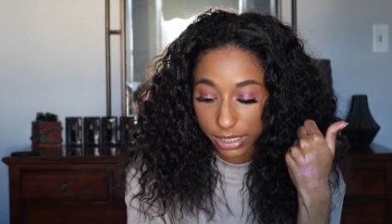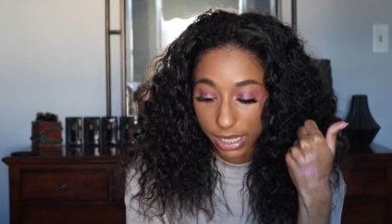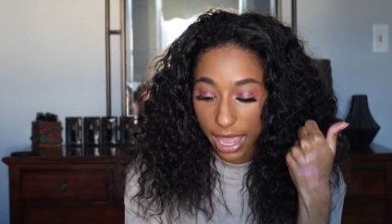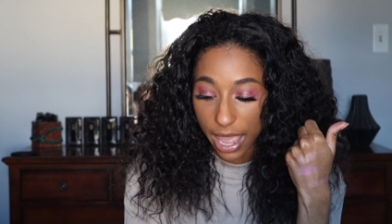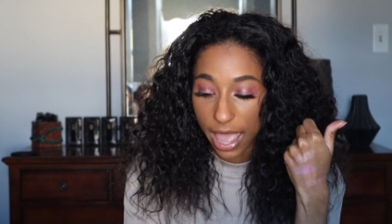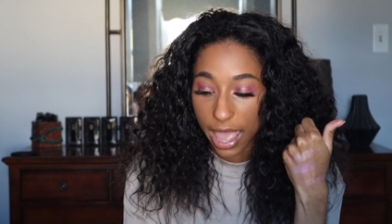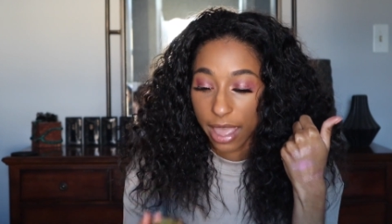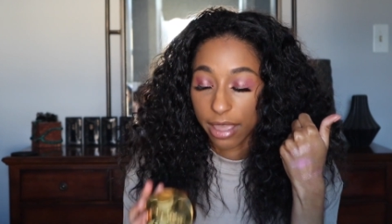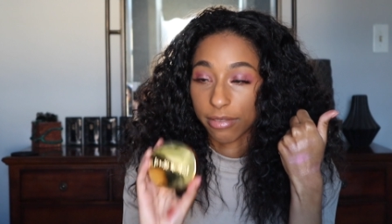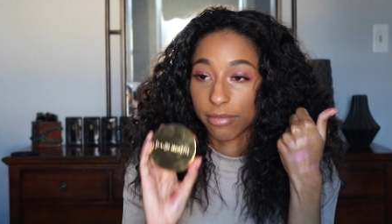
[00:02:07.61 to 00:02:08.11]
I
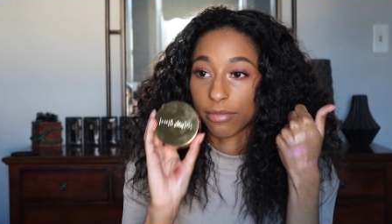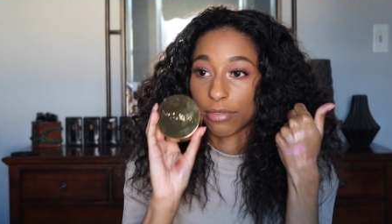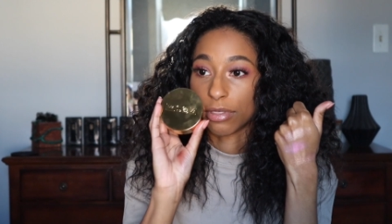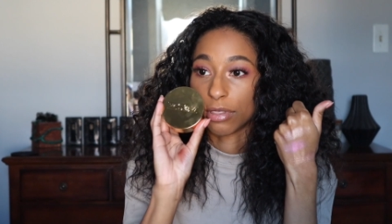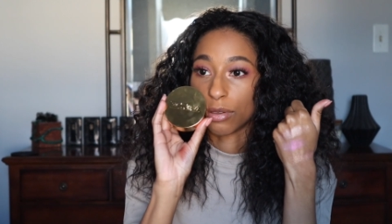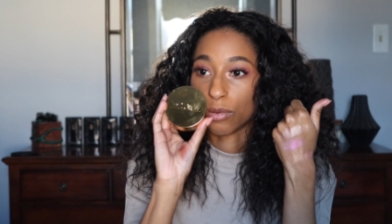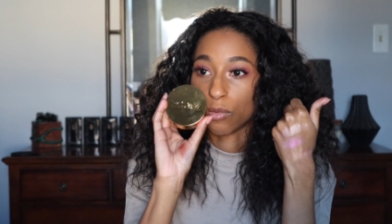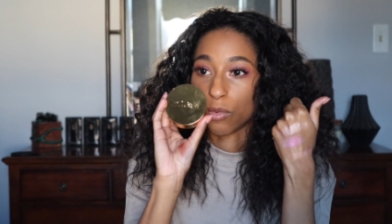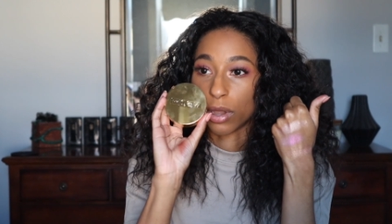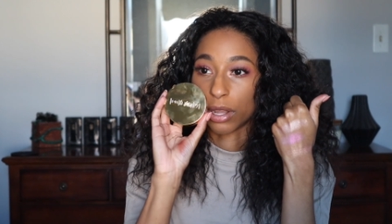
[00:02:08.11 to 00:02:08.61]
have
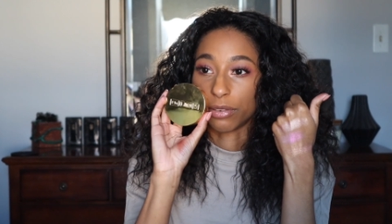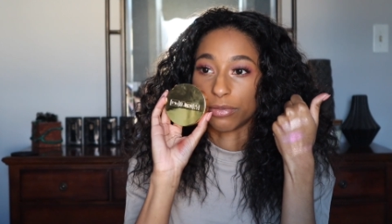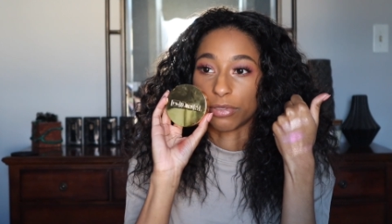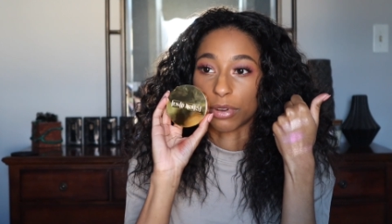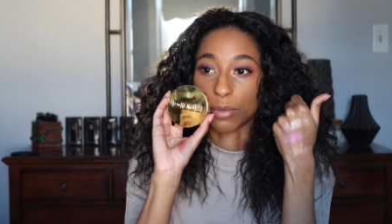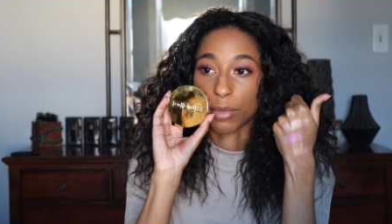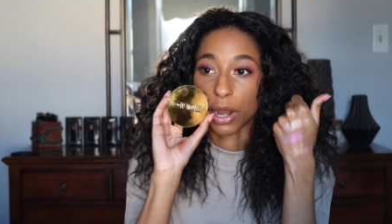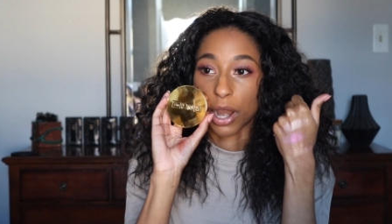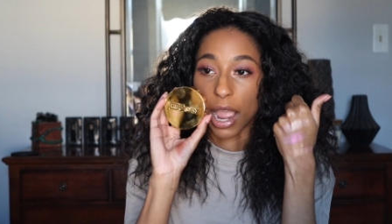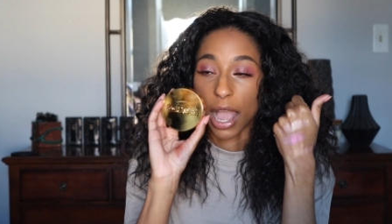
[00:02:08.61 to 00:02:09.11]
the one
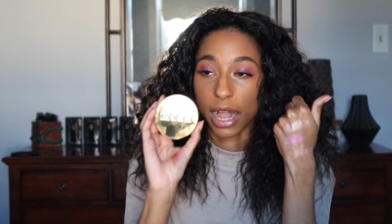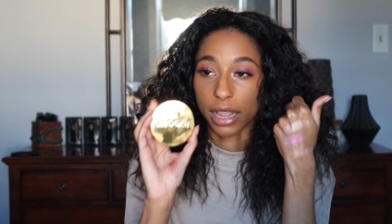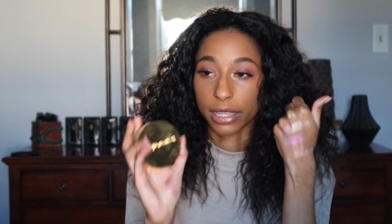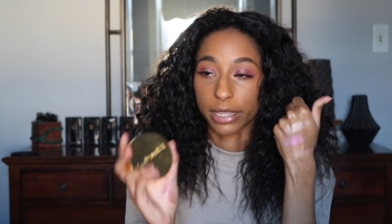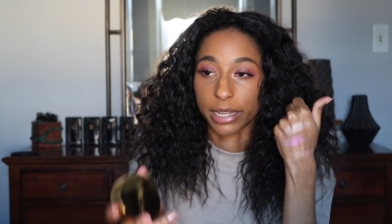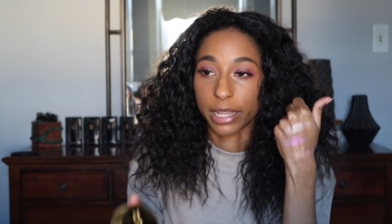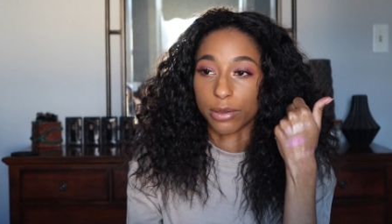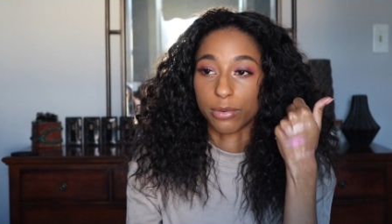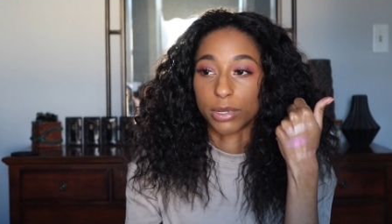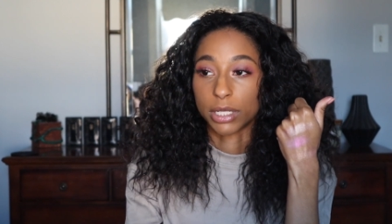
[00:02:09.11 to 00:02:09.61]
from her
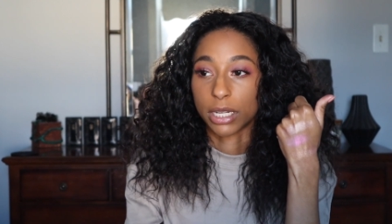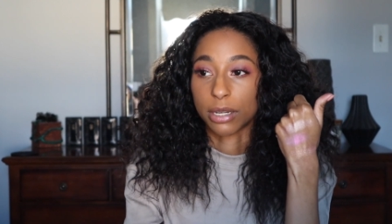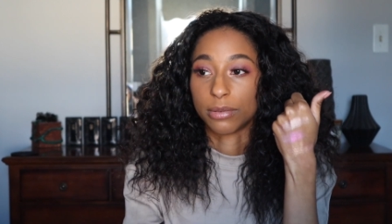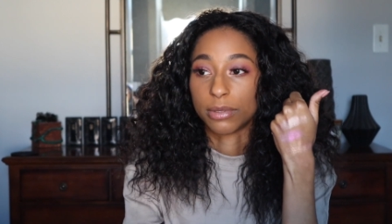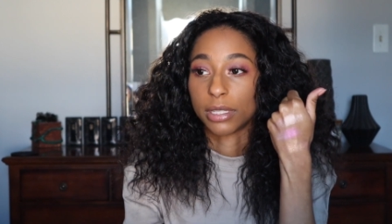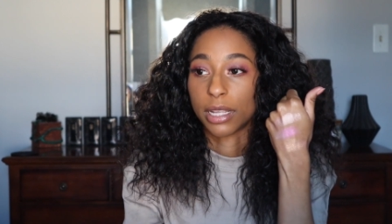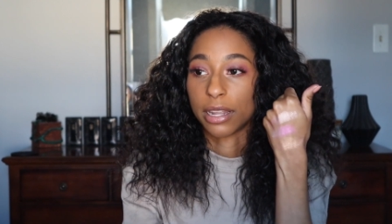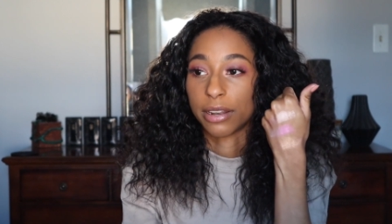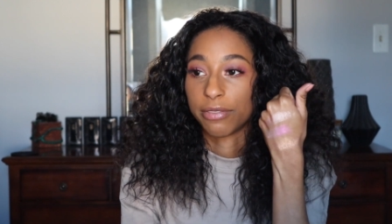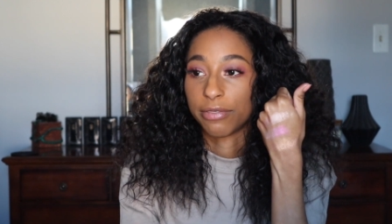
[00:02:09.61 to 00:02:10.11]
holiday, which I
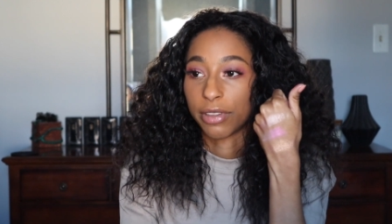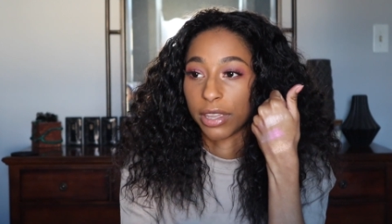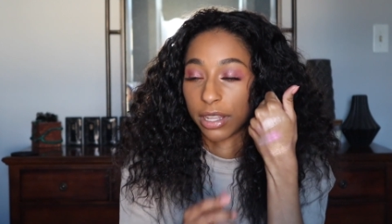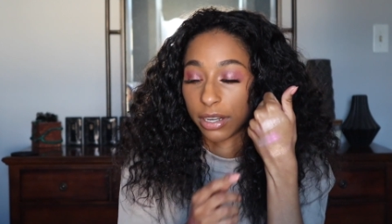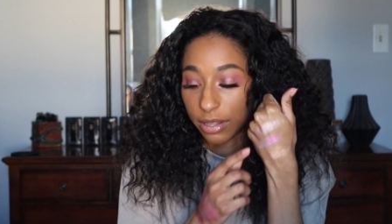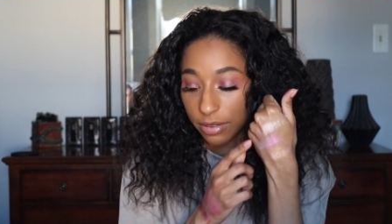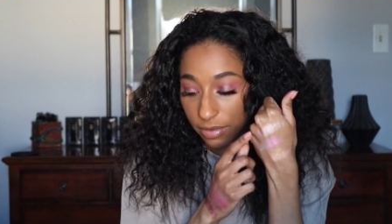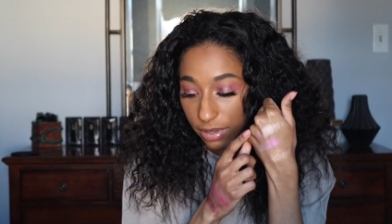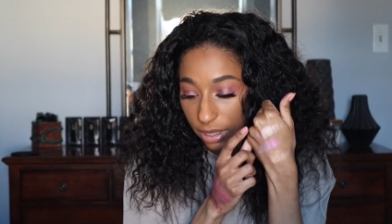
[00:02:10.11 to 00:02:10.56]
was not a fan of.